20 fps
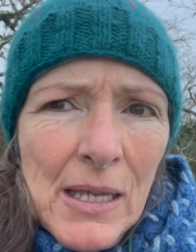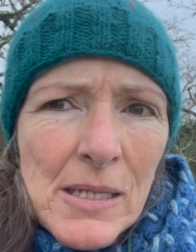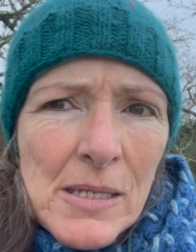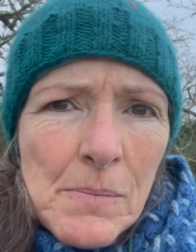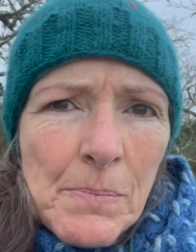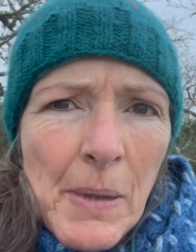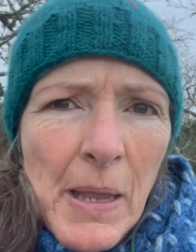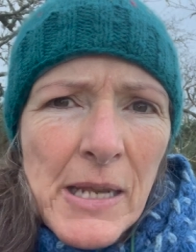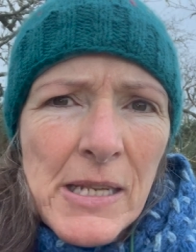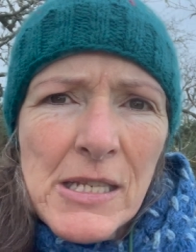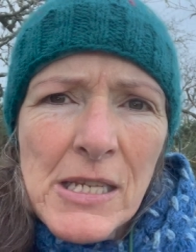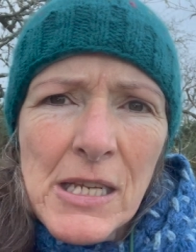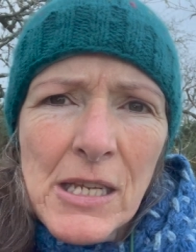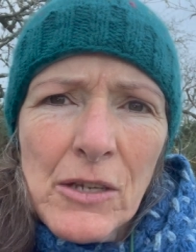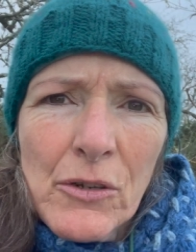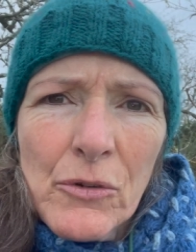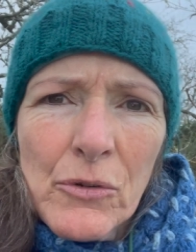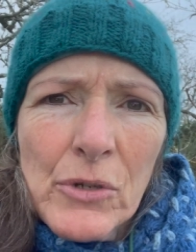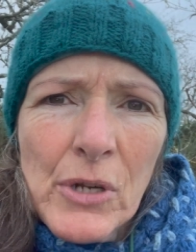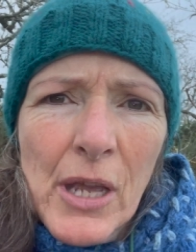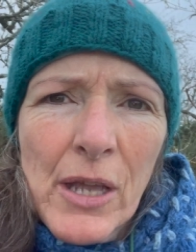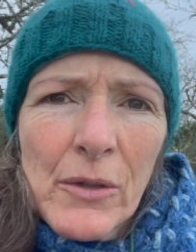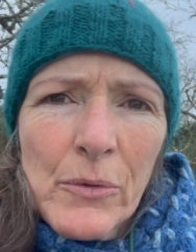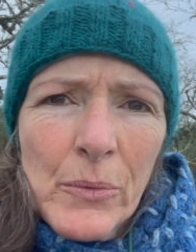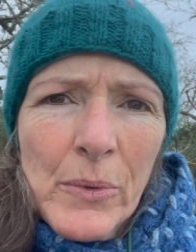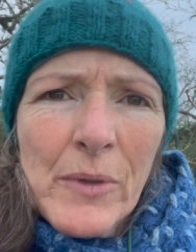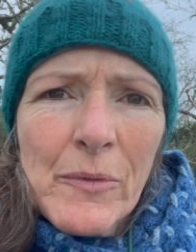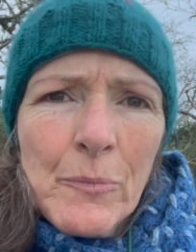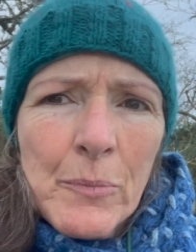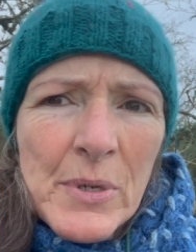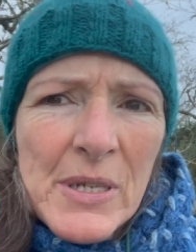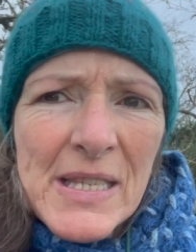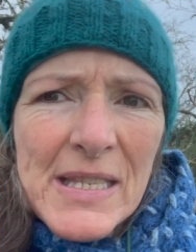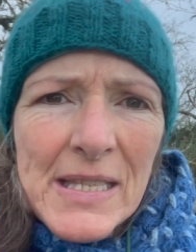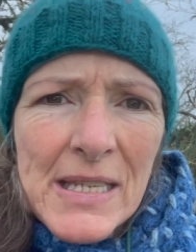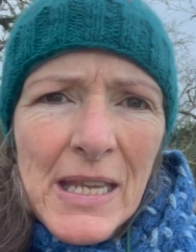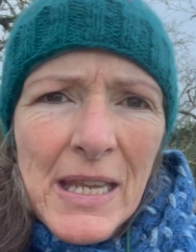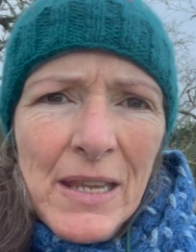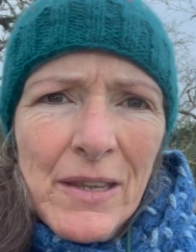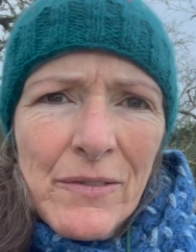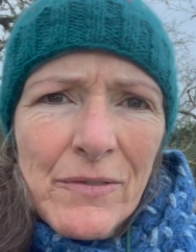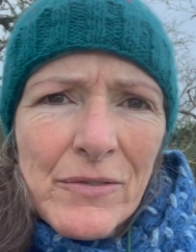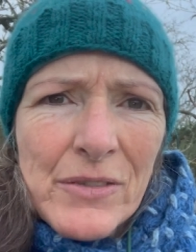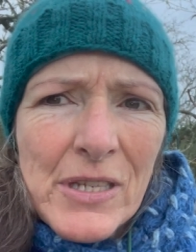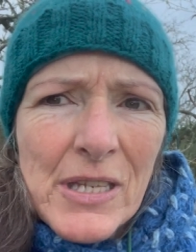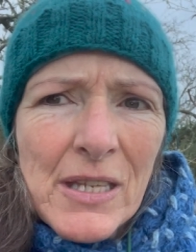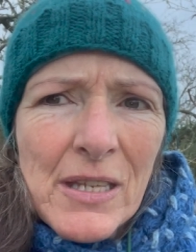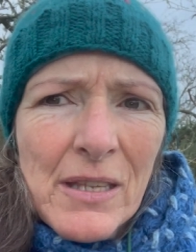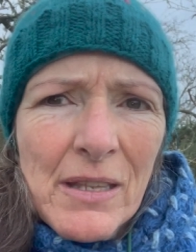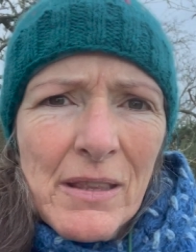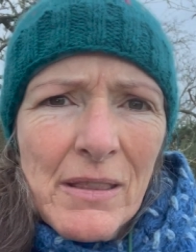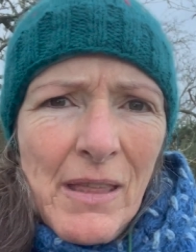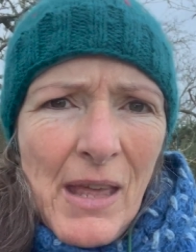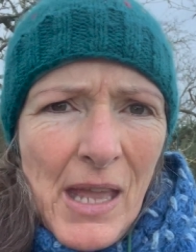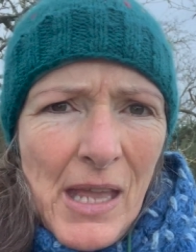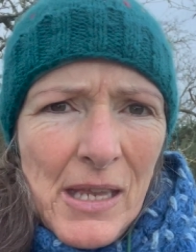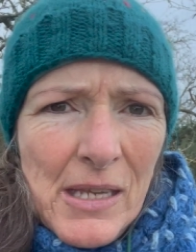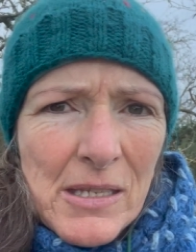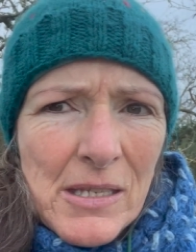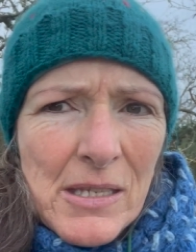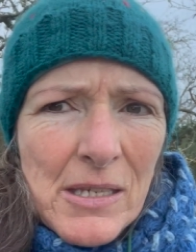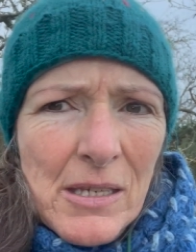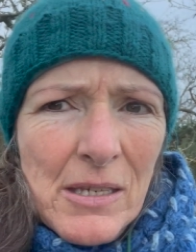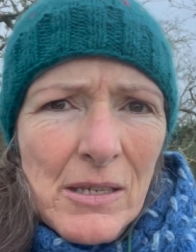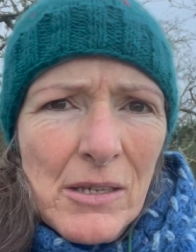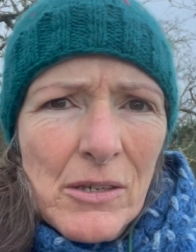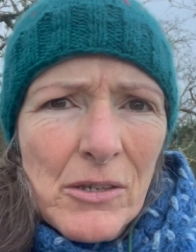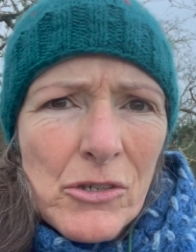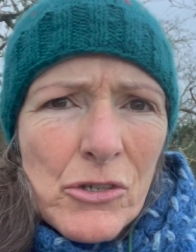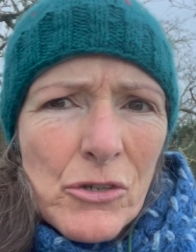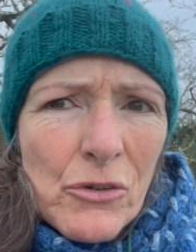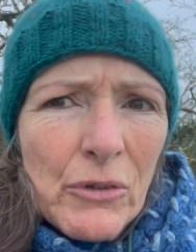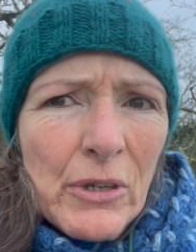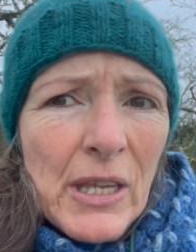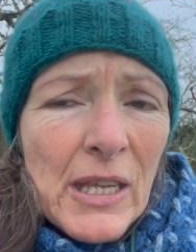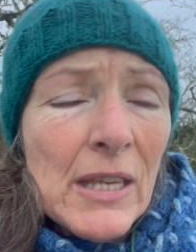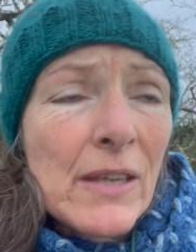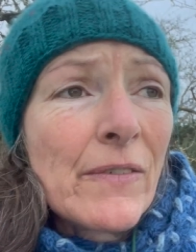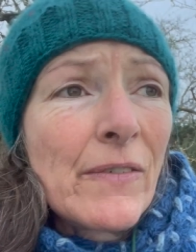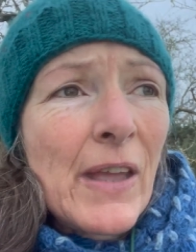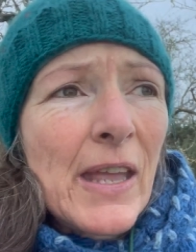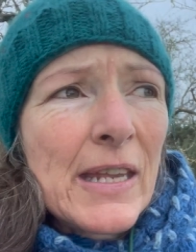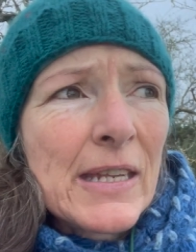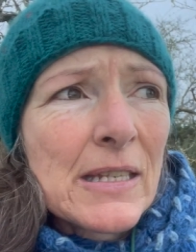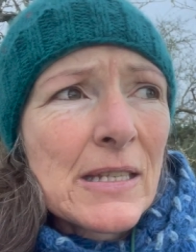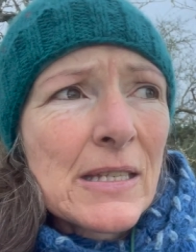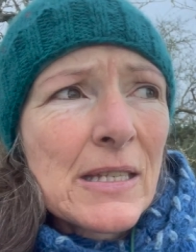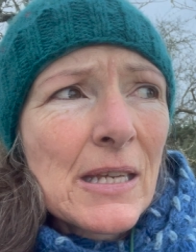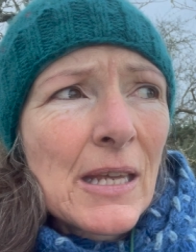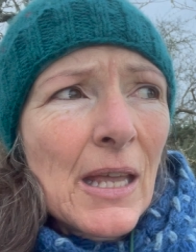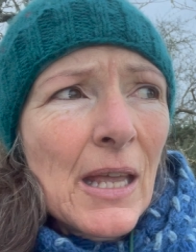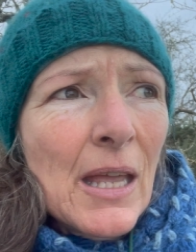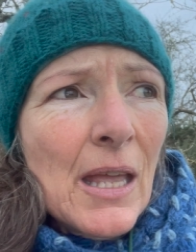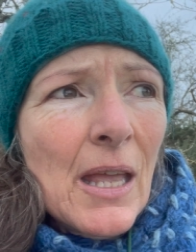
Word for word: depending on how we've perceived that shocking event.